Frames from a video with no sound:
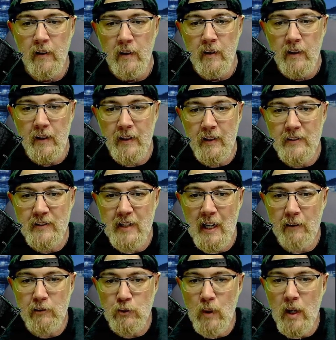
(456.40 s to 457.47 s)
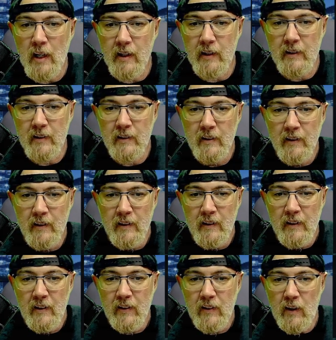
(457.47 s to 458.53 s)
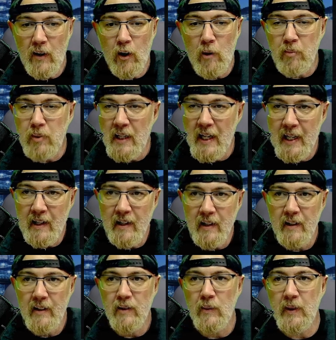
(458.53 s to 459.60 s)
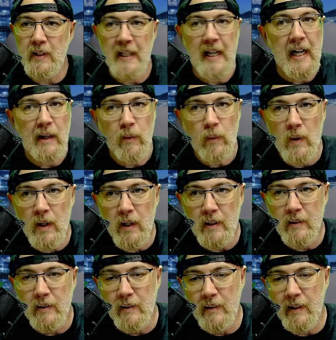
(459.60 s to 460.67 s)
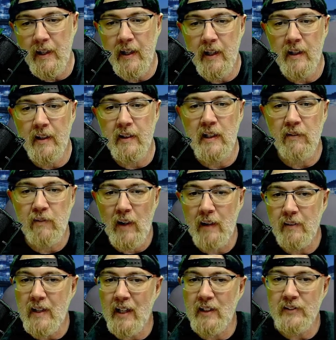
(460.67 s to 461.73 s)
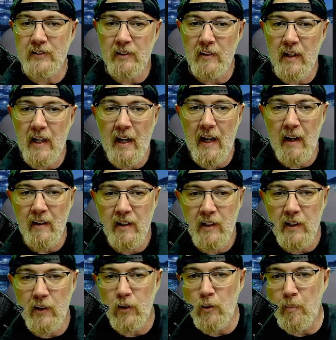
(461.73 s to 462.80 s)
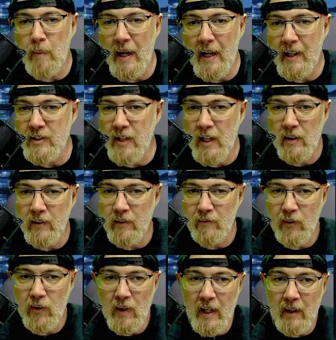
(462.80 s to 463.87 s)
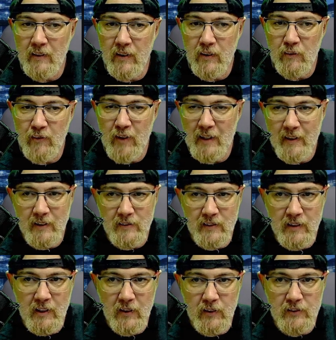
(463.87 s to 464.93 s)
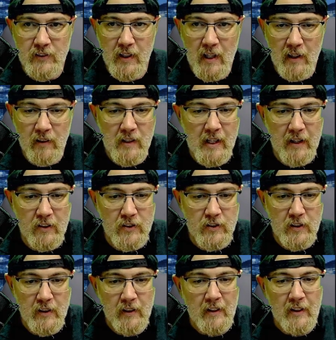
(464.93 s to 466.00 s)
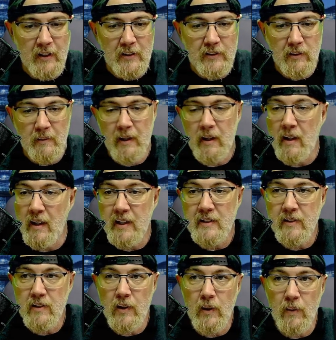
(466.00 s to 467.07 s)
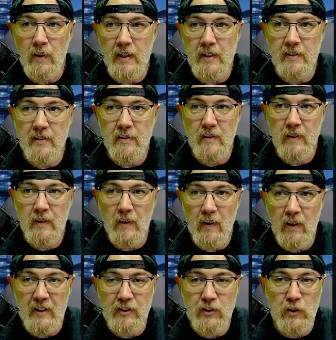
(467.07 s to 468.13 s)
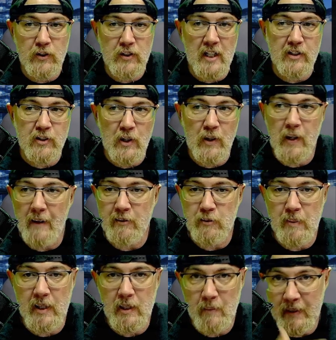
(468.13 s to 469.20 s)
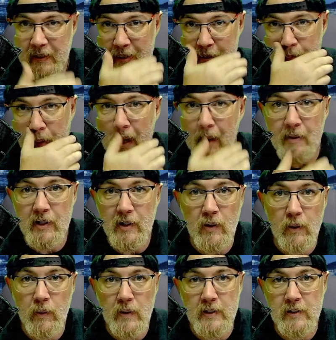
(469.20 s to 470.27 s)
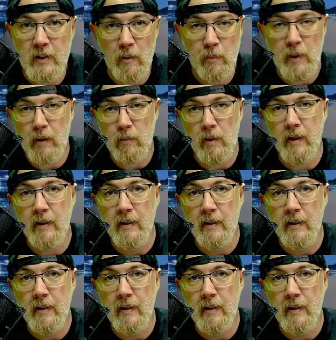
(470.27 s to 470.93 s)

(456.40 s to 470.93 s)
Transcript: And this guy was rocking all black with the A1 and the 5,000 kill badge out for 5,000 kills on Outlanders. So I'm like, all right, he's the only one that's, you know, as soon as I saw that I was pinged, I'm like, this is probably the only one that's going to ping me.